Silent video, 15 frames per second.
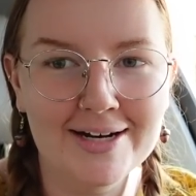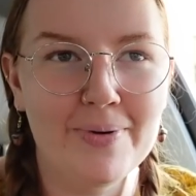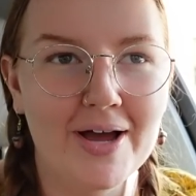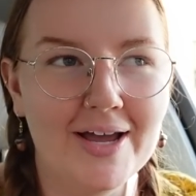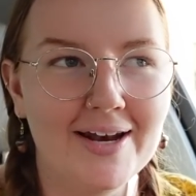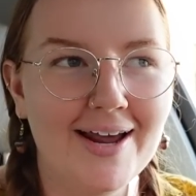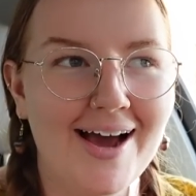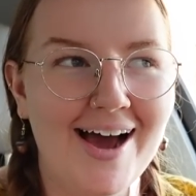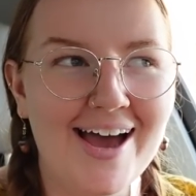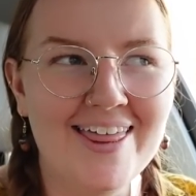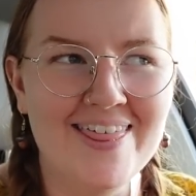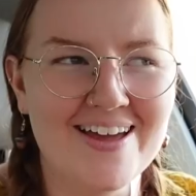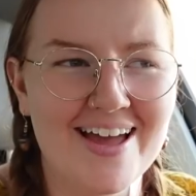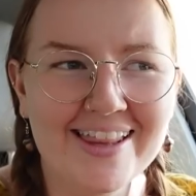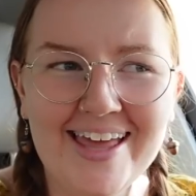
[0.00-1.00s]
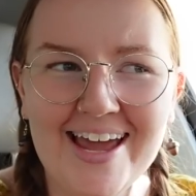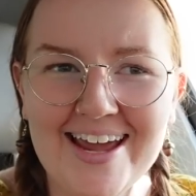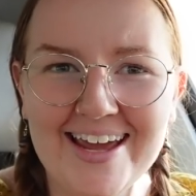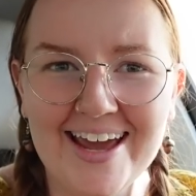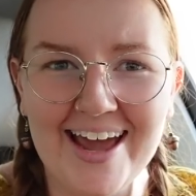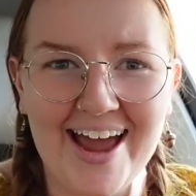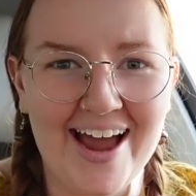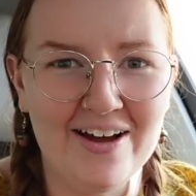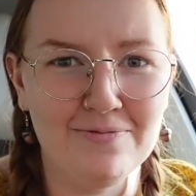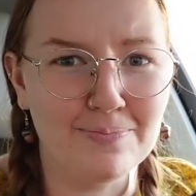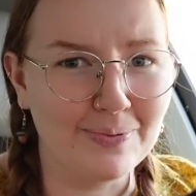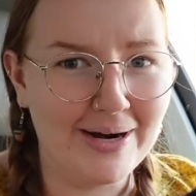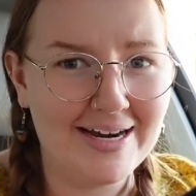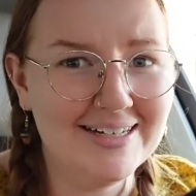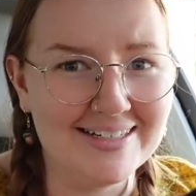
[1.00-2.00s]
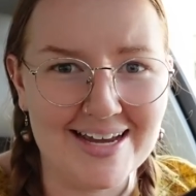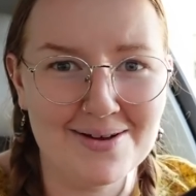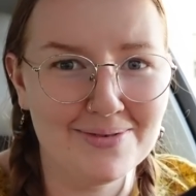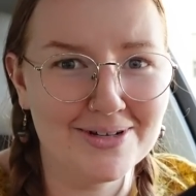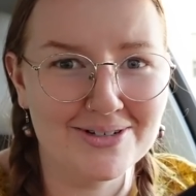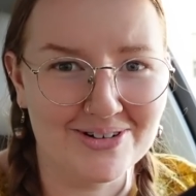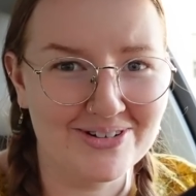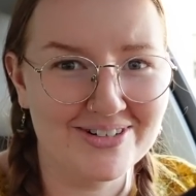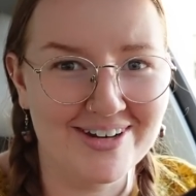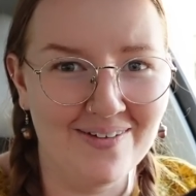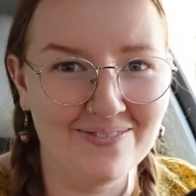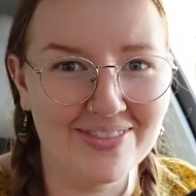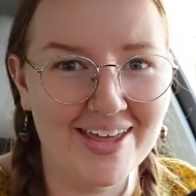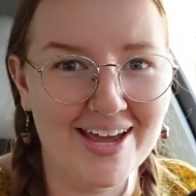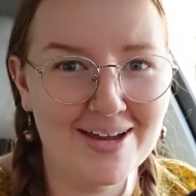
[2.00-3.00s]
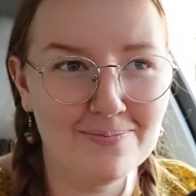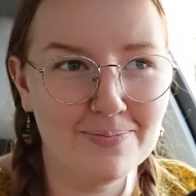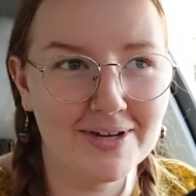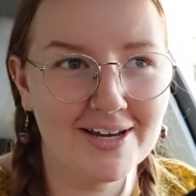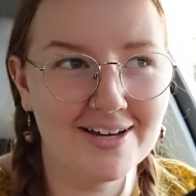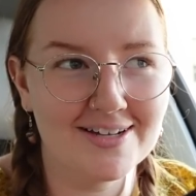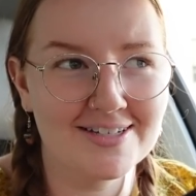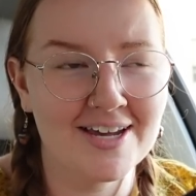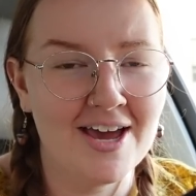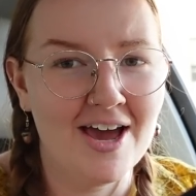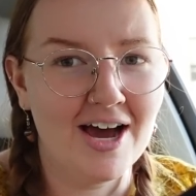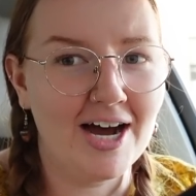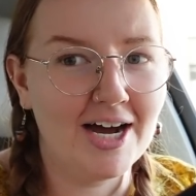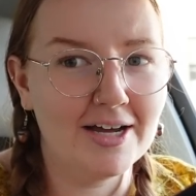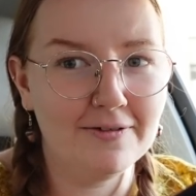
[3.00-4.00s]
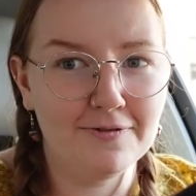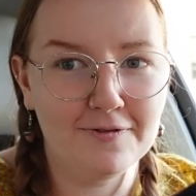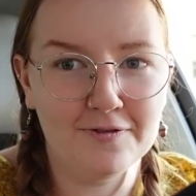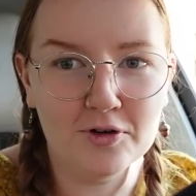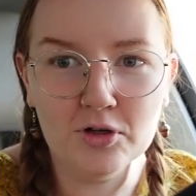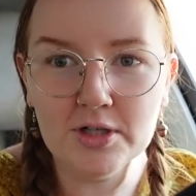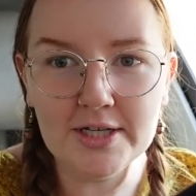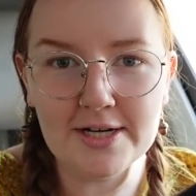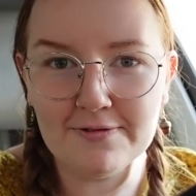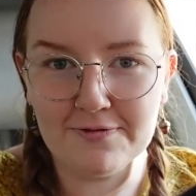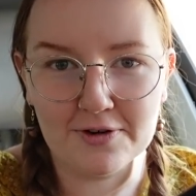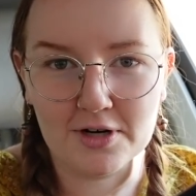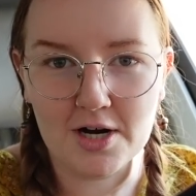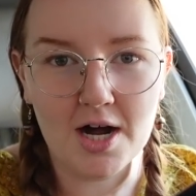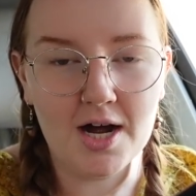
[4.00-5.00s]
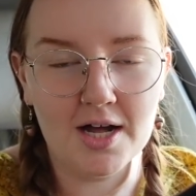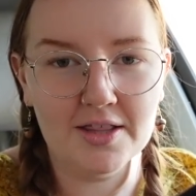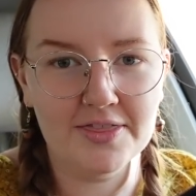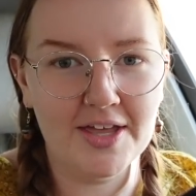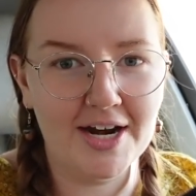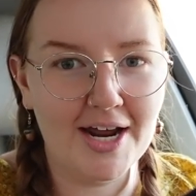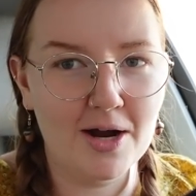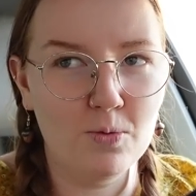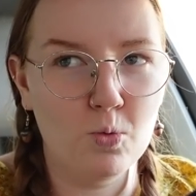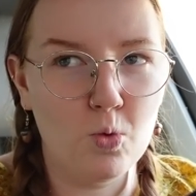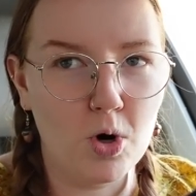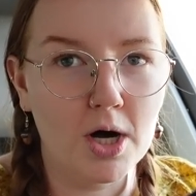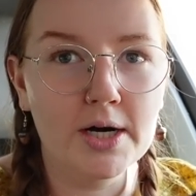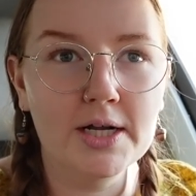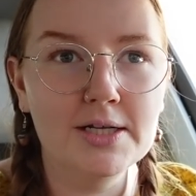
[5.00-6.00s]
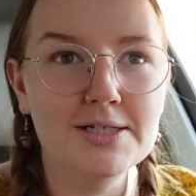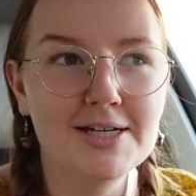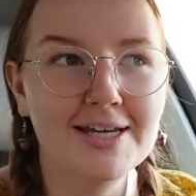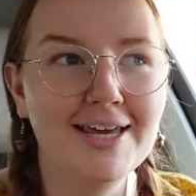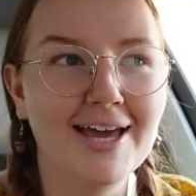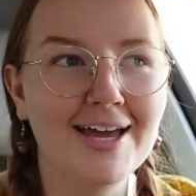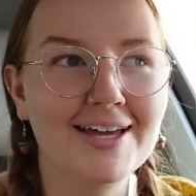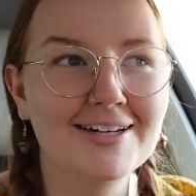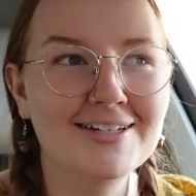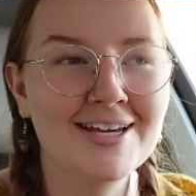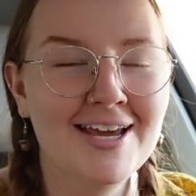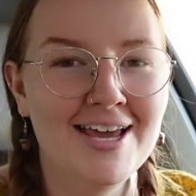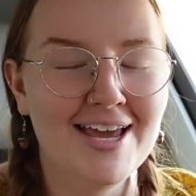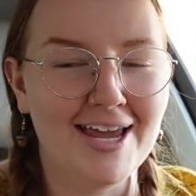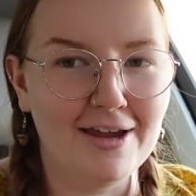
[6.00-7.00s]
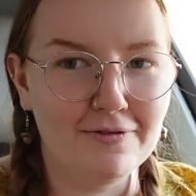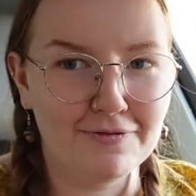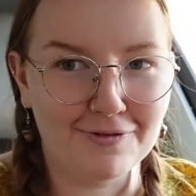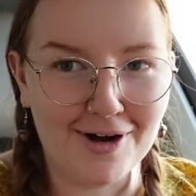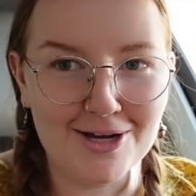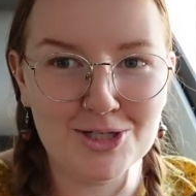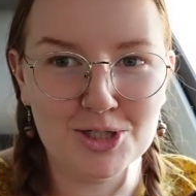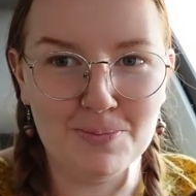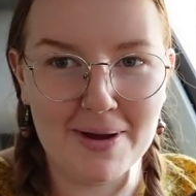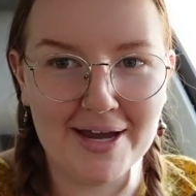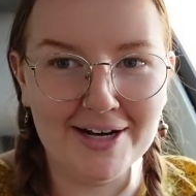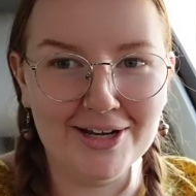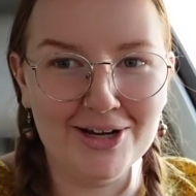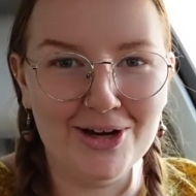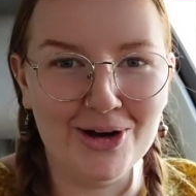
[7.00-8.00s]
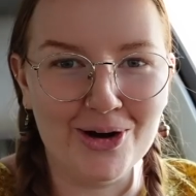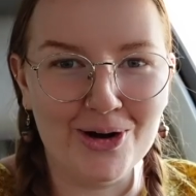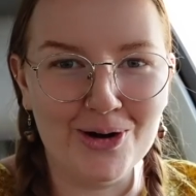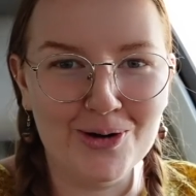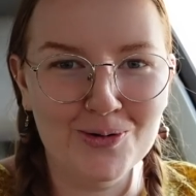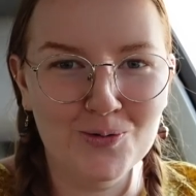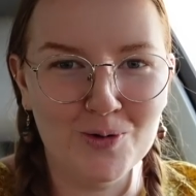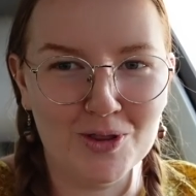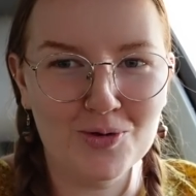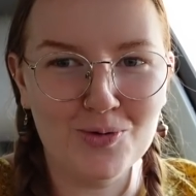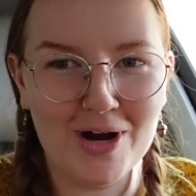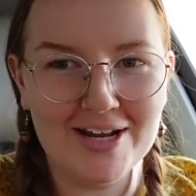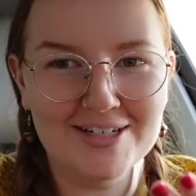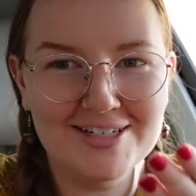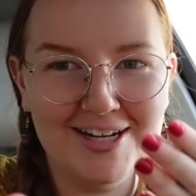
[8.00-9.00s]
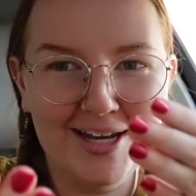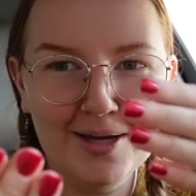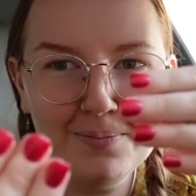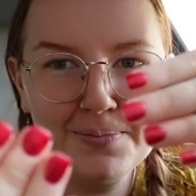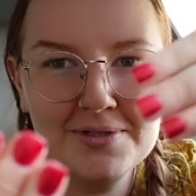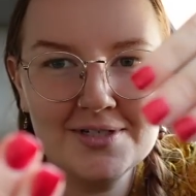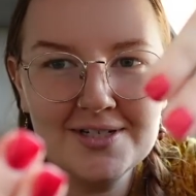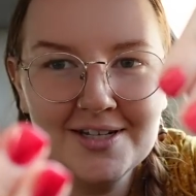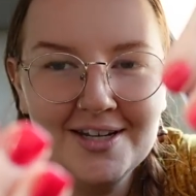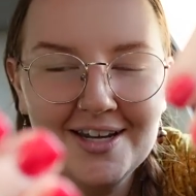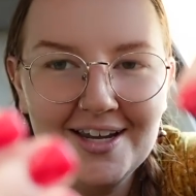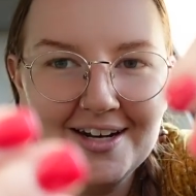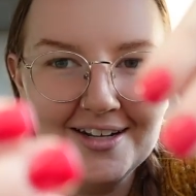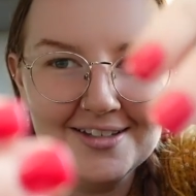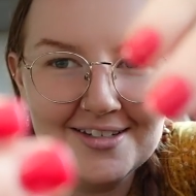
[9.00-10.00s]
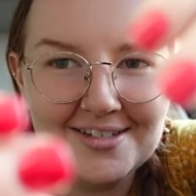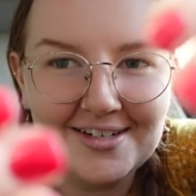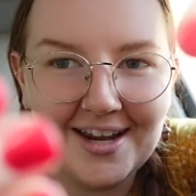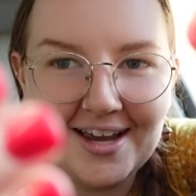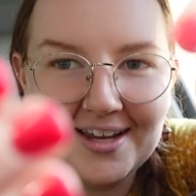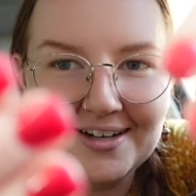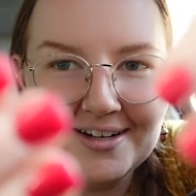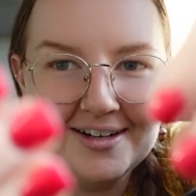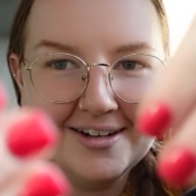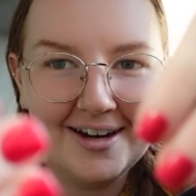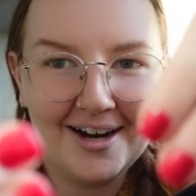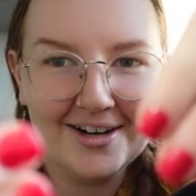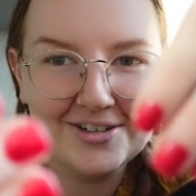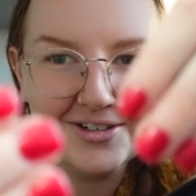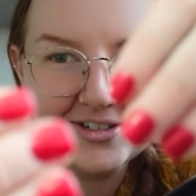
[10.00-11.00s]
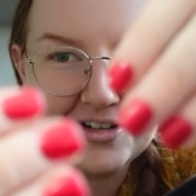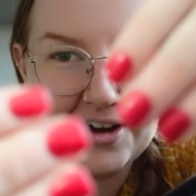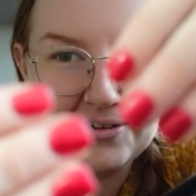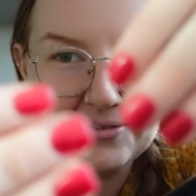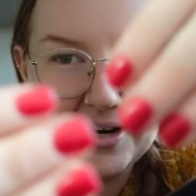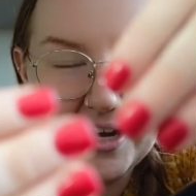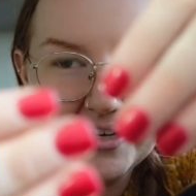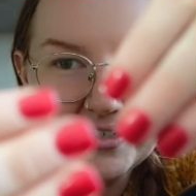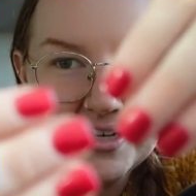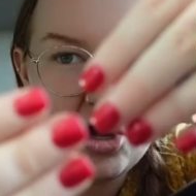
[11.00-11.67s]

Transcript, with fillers: But I think I like have brain damage or something because I fully forgot that I wanted to get a French manicure with red tips and instead I just got red.